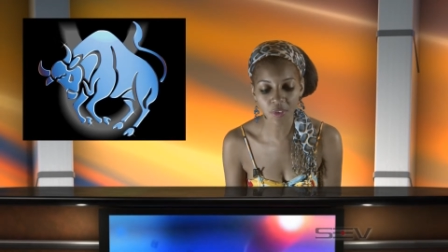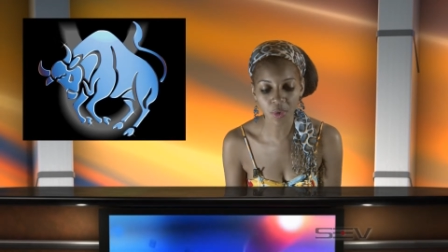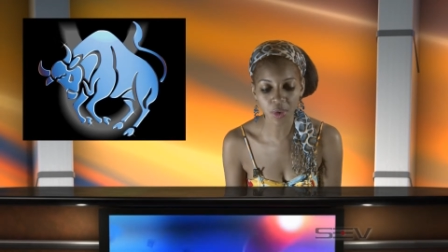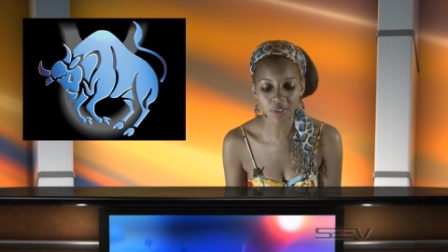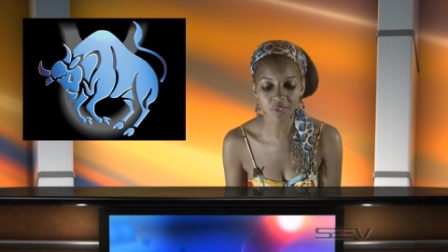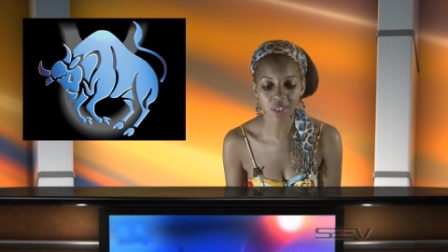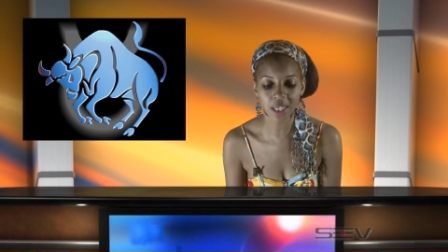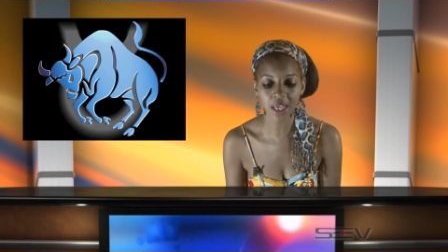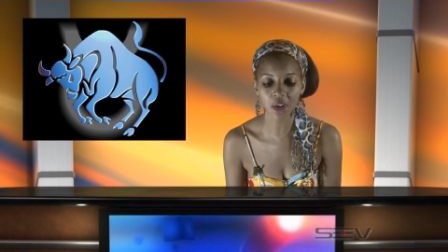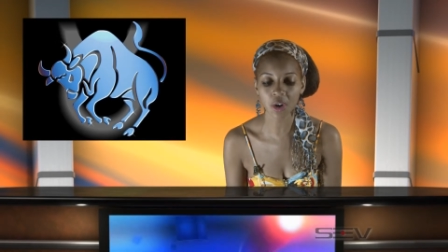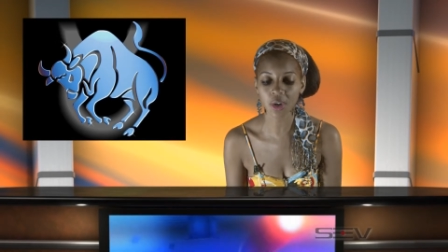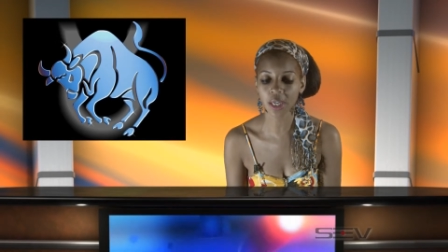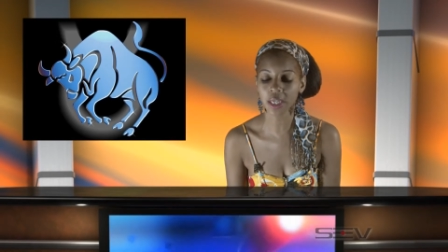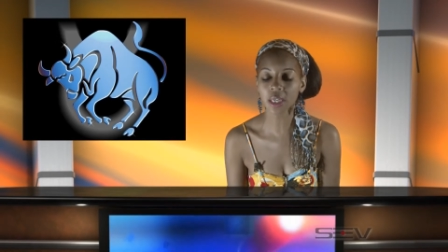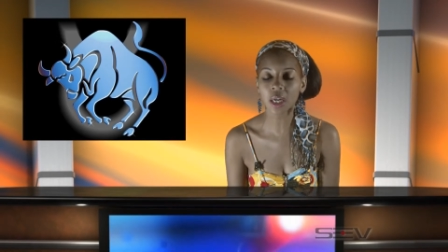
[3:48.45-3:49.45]
or even like
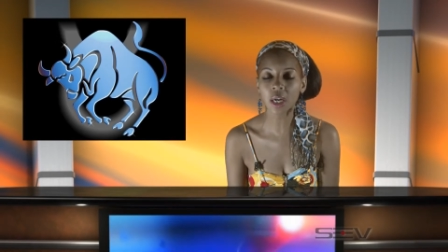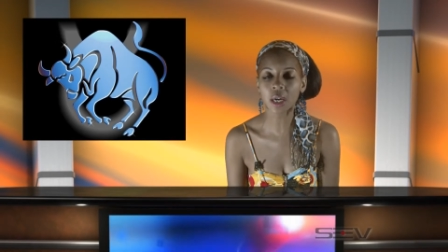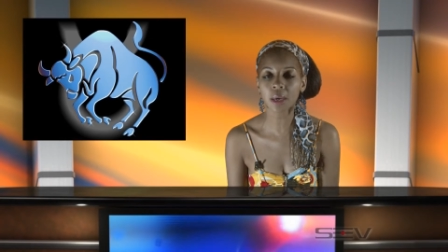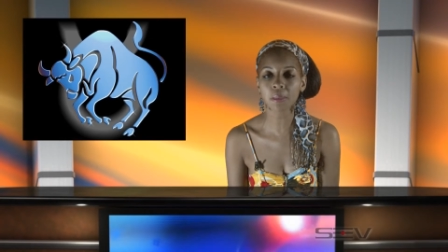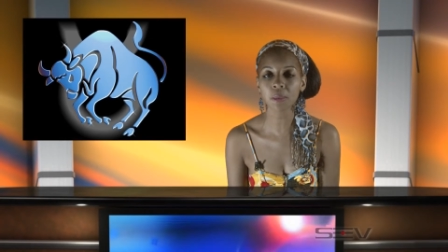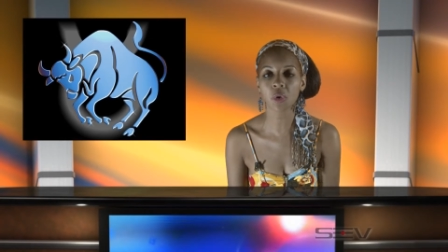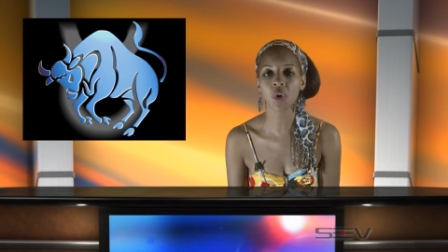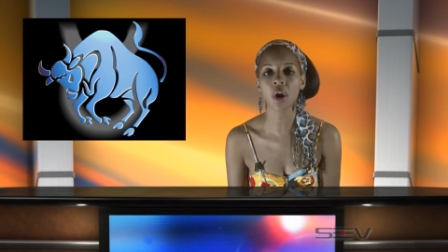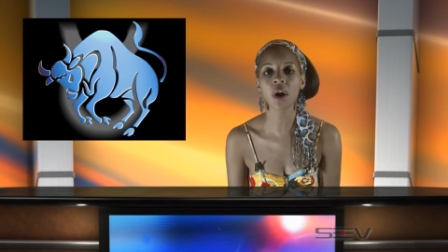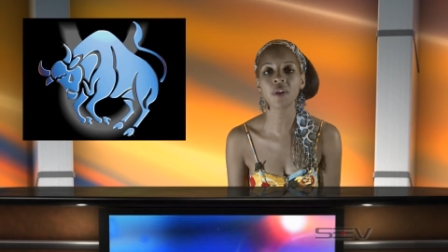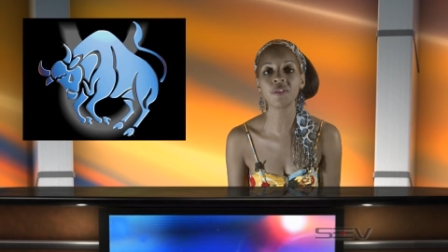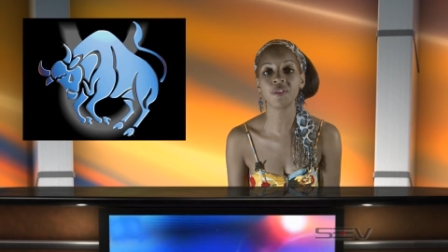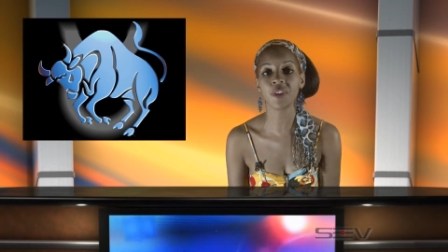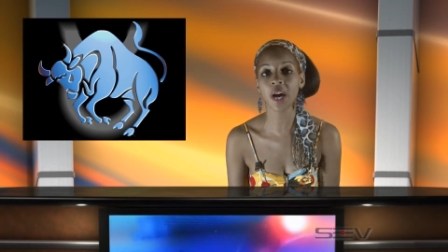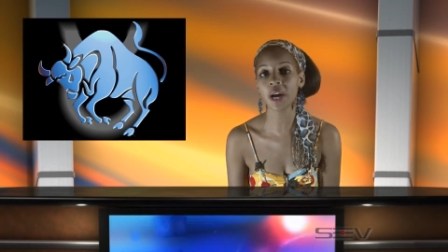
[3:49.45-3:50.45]
our income or our
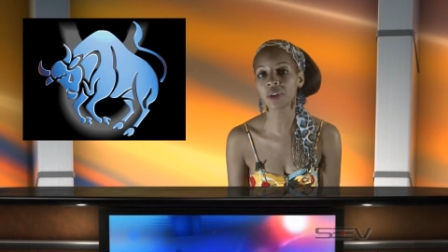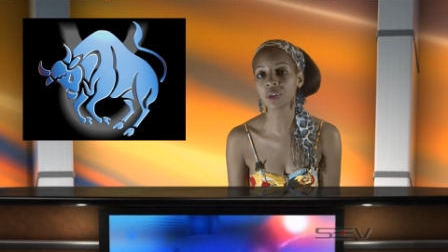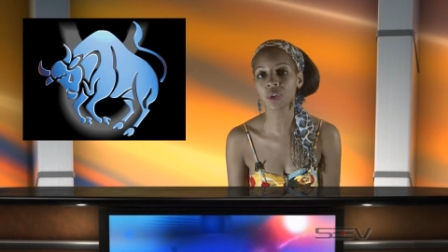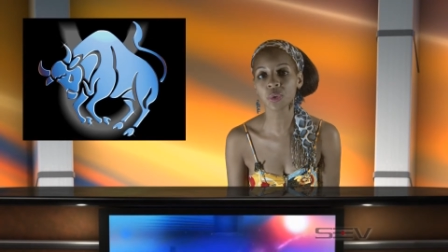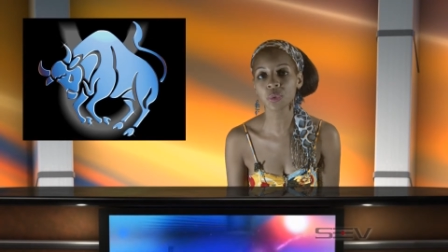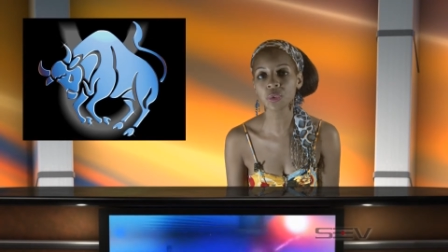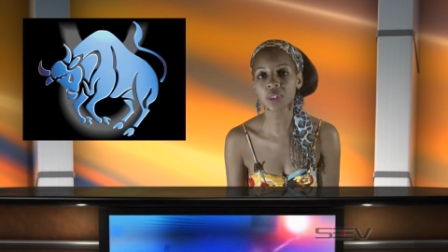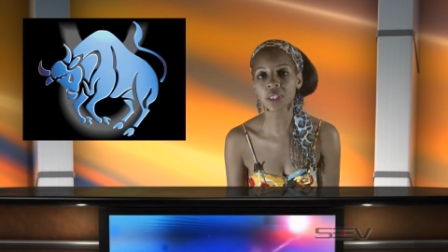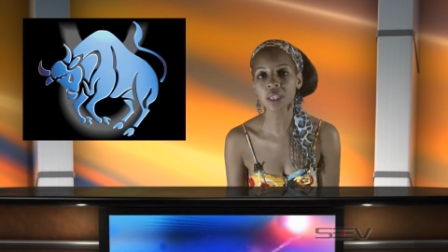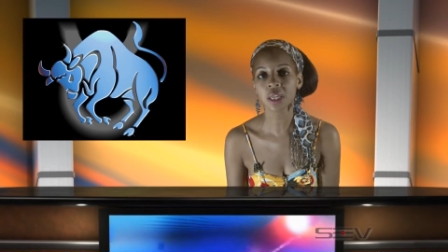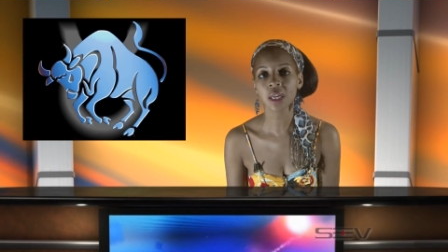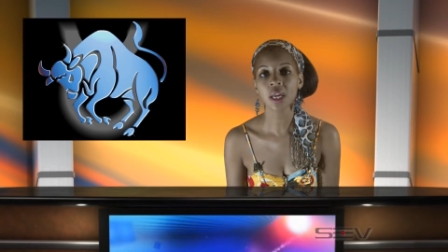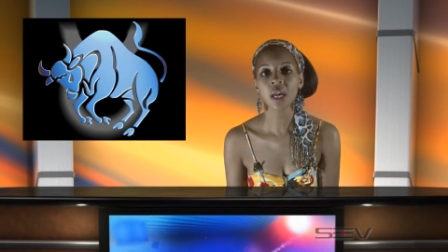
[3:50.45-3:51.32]
values.